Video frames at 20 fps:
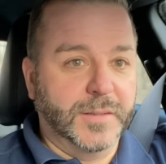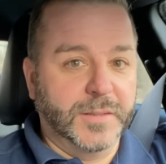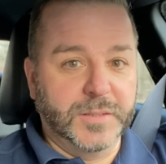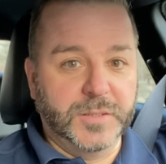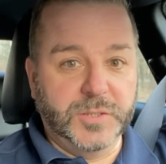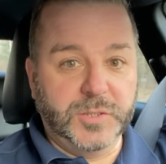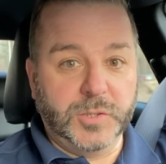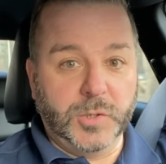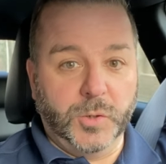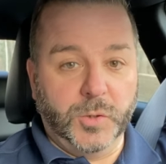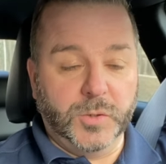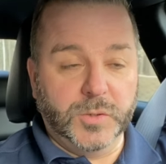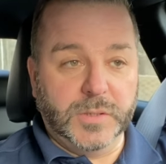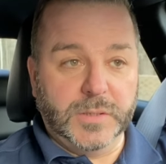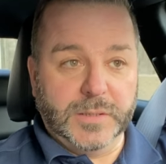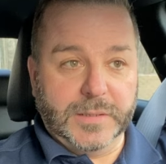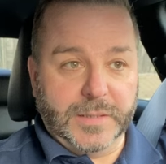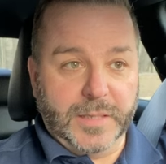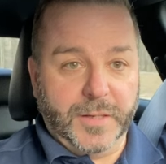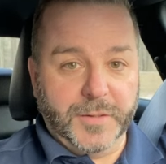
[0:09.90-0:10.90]
Sold
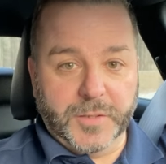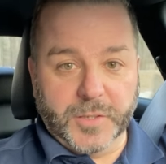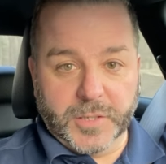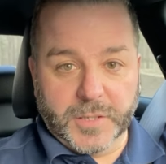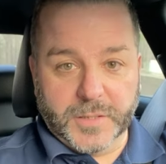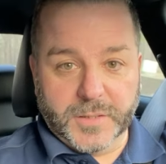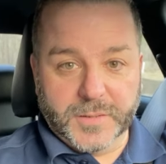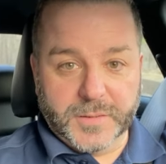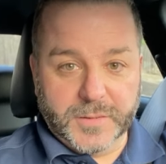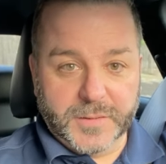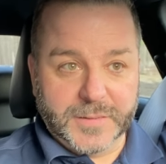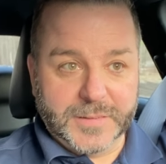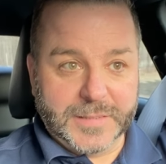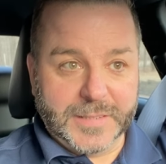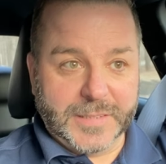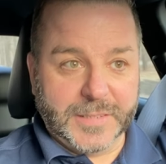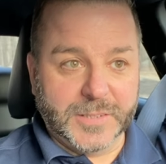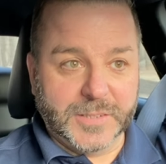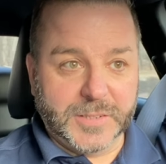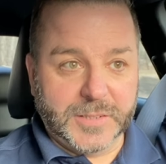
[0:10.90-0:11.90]
another
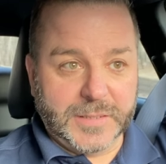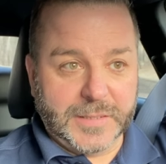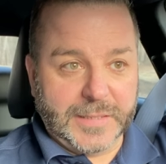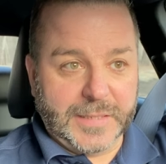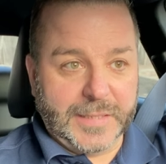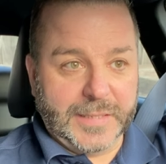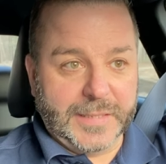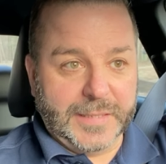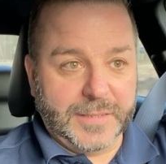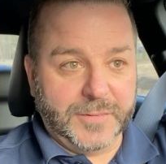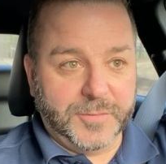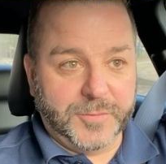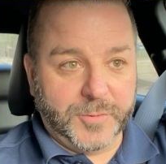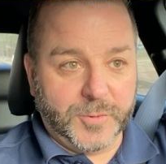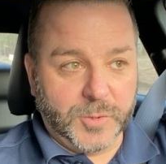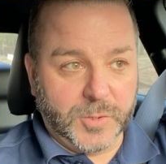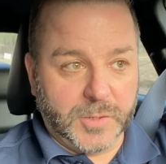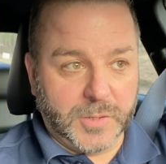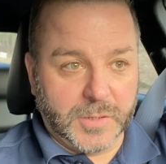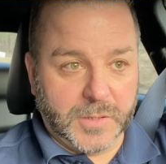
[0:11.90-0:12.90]
deal today
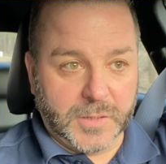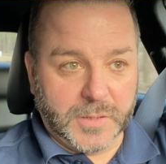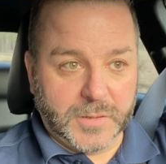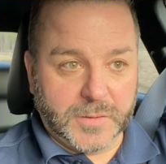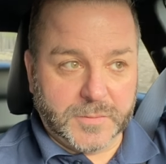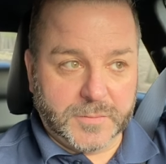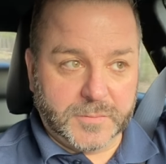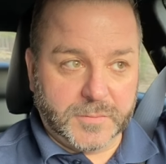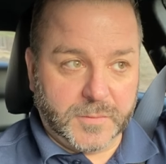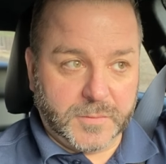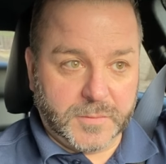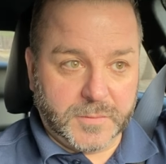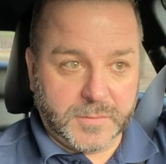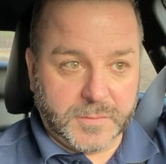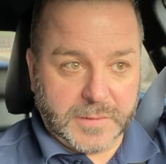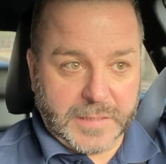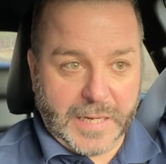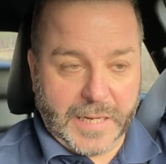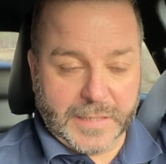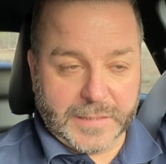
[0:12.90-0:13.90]
for
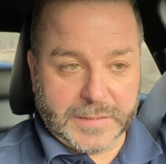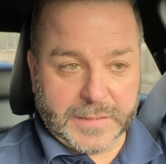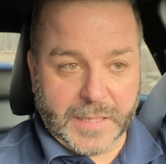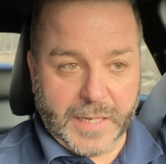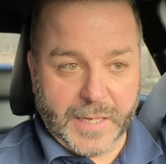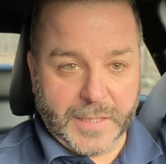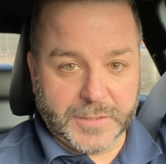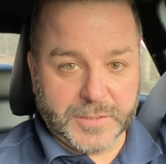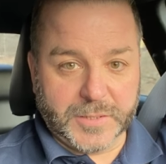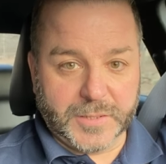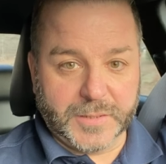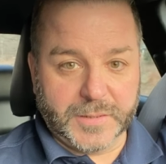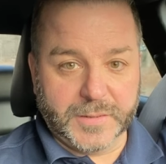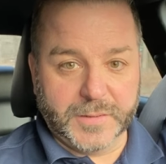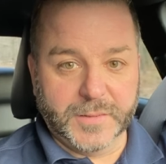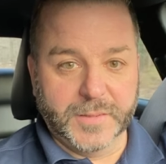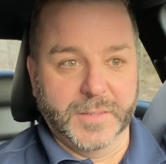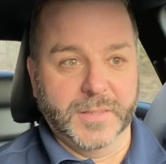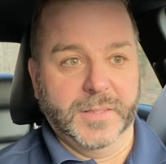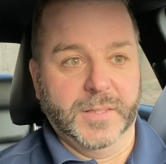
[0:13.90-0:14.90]

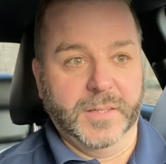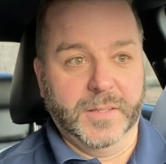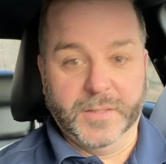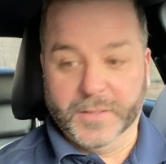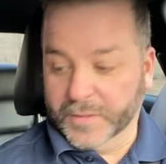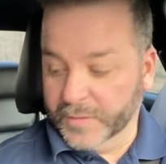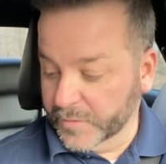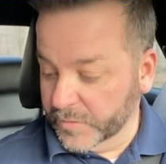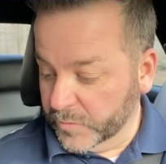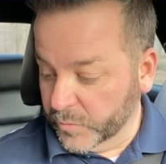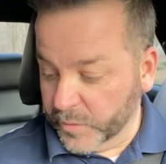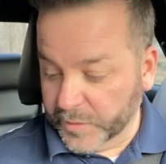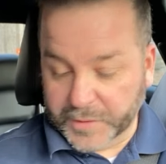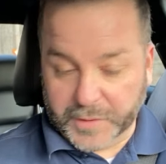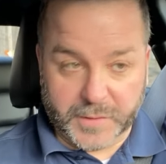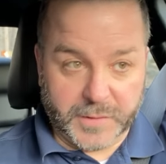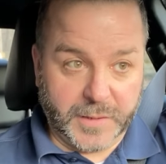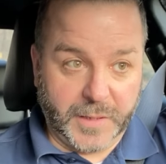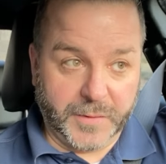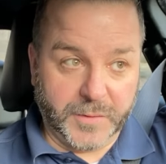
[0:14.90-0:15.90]
$9,000, with
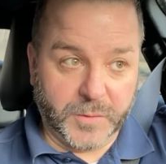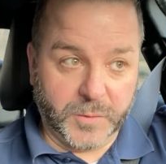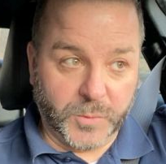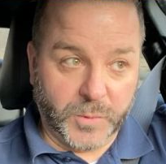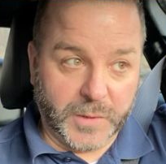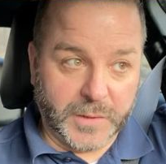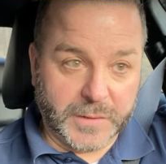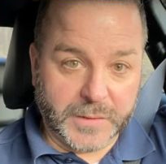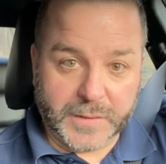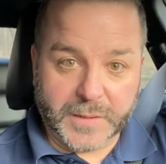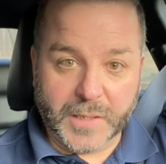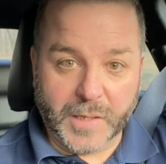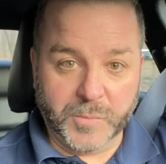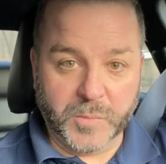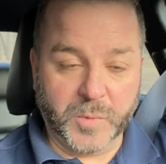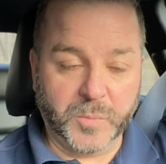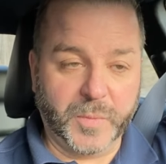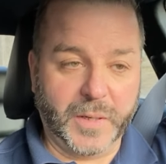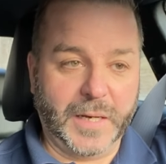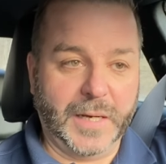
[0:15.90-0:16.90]
another one
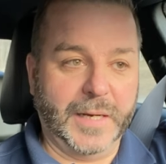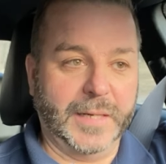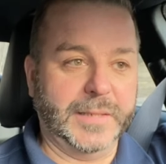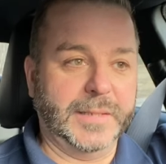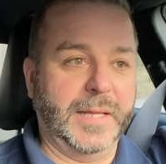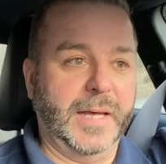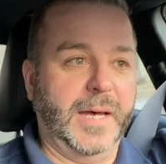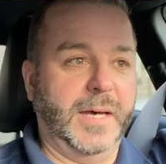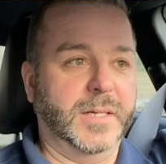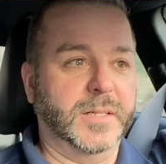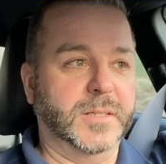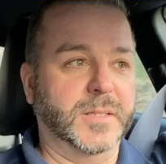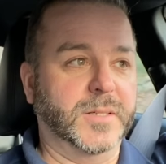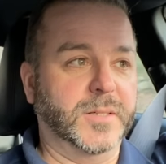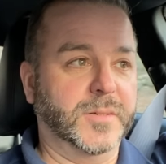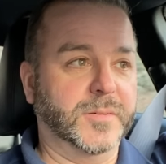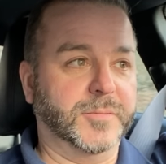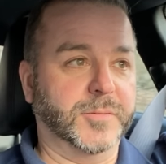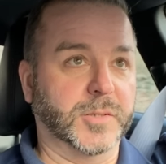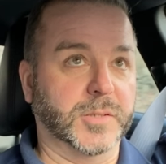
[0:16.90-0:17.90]
coming behind that
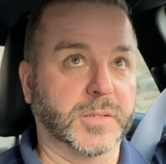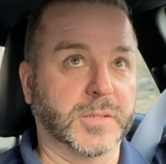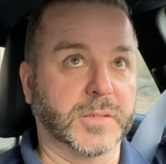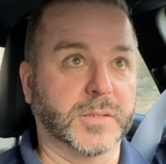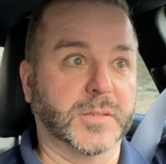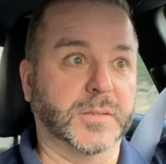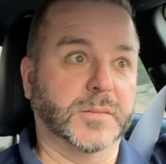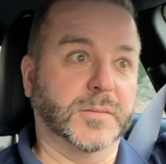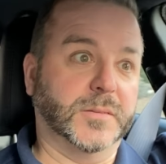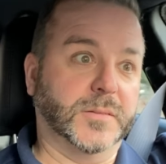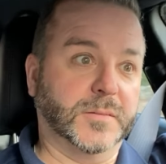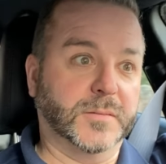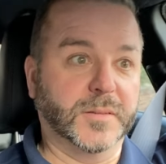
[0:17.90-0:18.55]
for